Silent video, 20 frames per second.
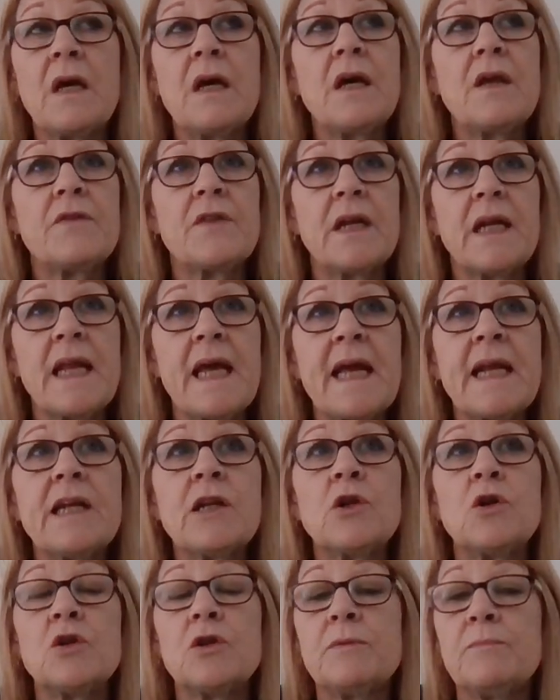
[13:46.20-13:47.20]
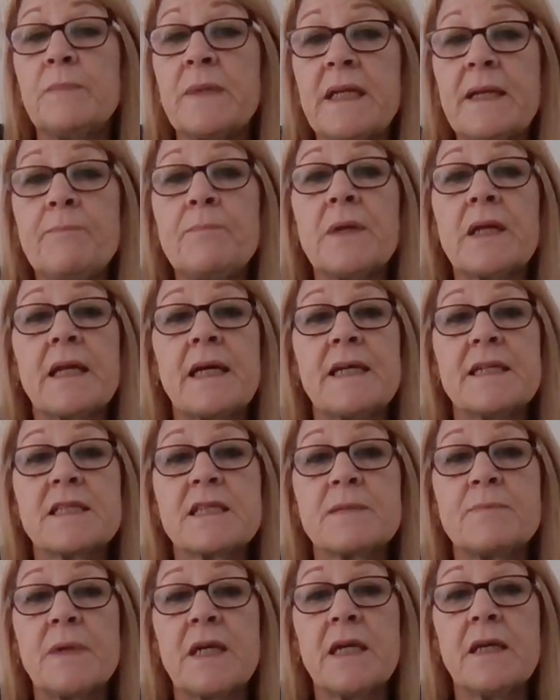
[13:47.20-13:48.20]
The landlord
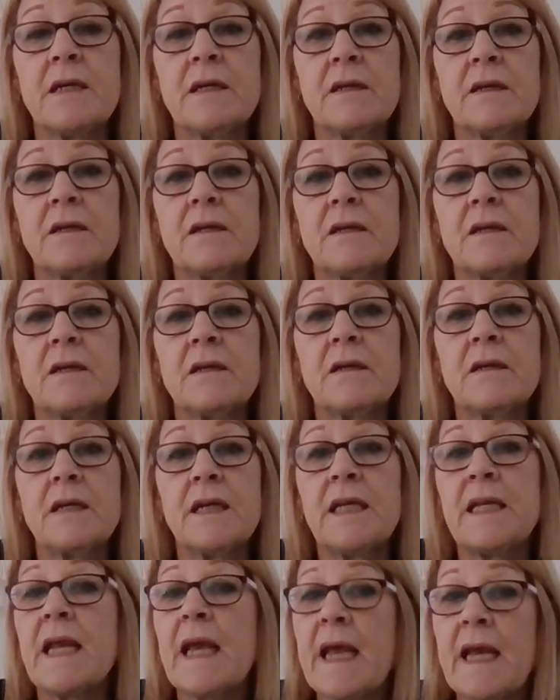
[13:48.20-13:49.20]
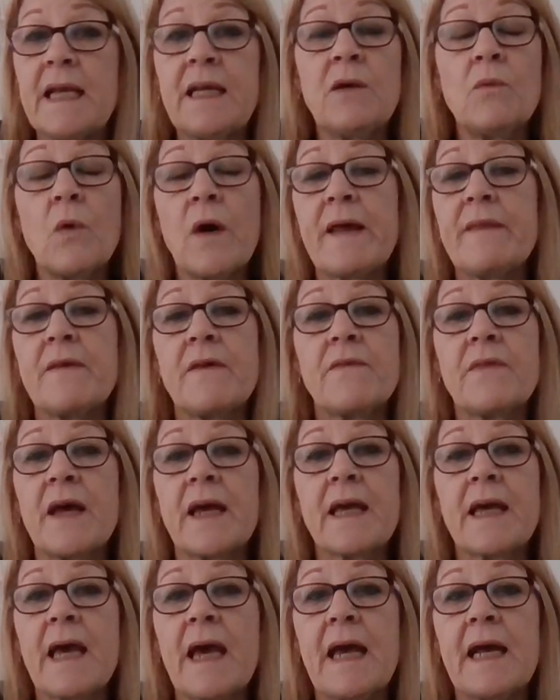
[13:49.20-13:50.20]
manipulates me in any way that they
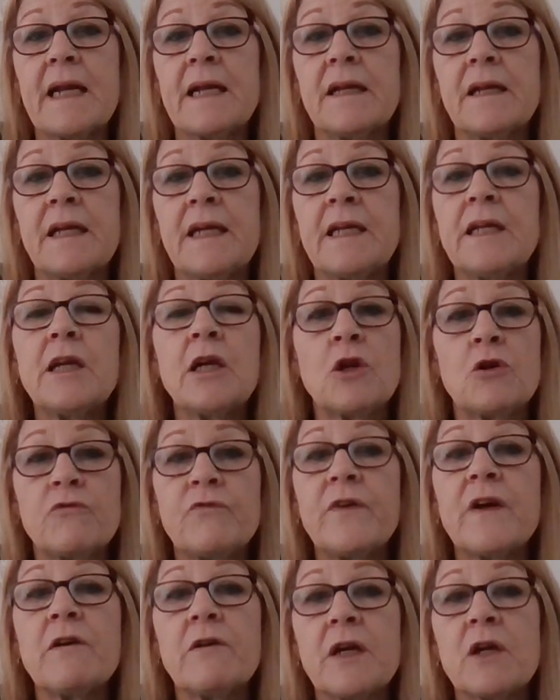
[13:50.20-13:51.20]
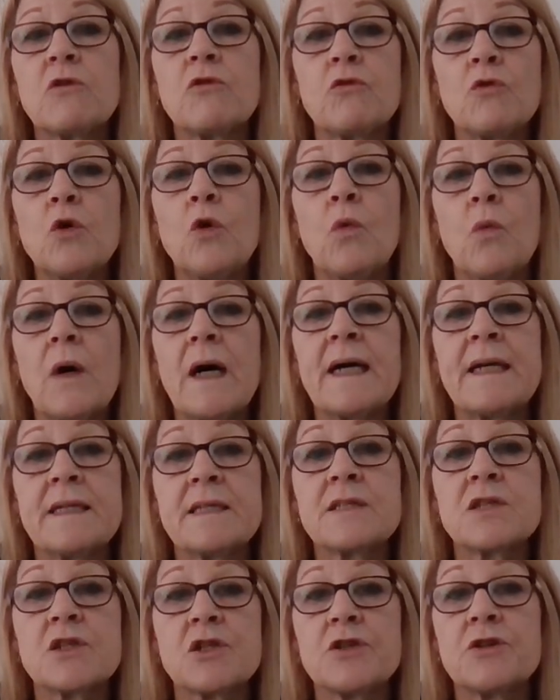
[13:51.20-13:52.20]
can, in very cruel
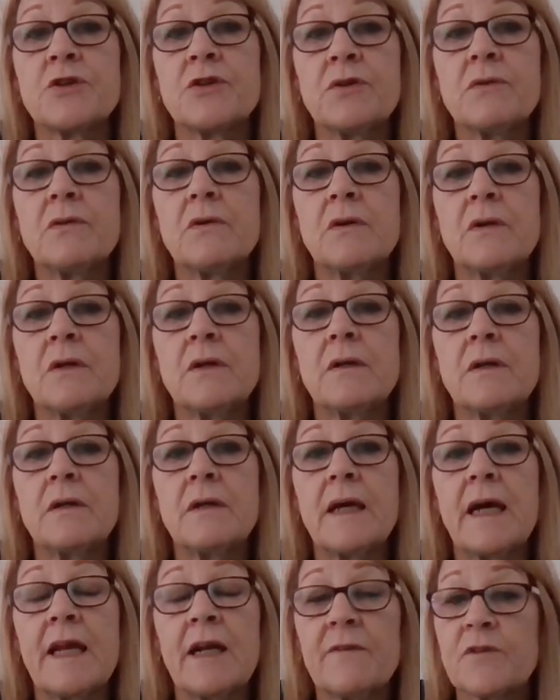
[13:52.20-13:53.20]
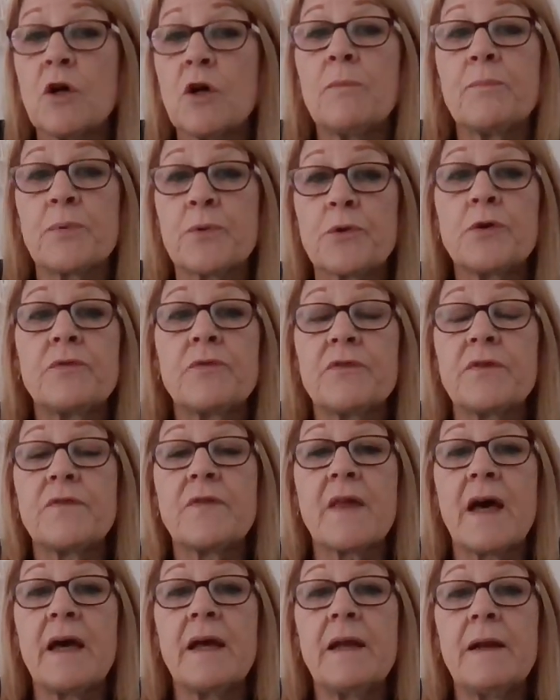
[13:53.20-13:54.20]
ways too. And I've got proof of
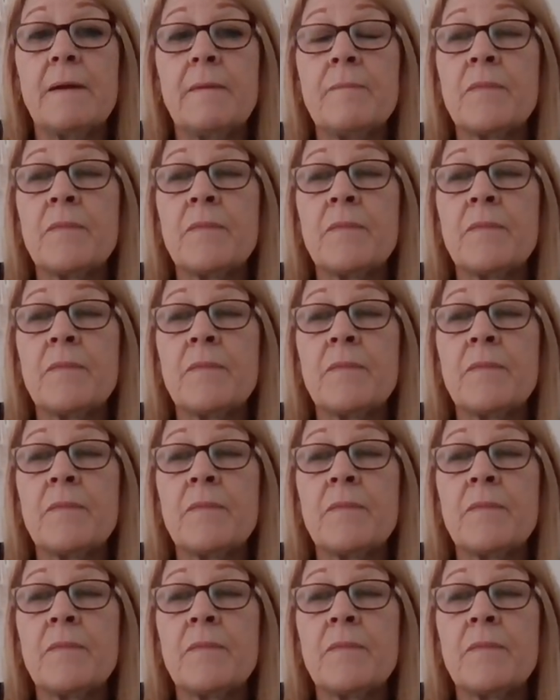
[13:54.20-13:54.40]
that.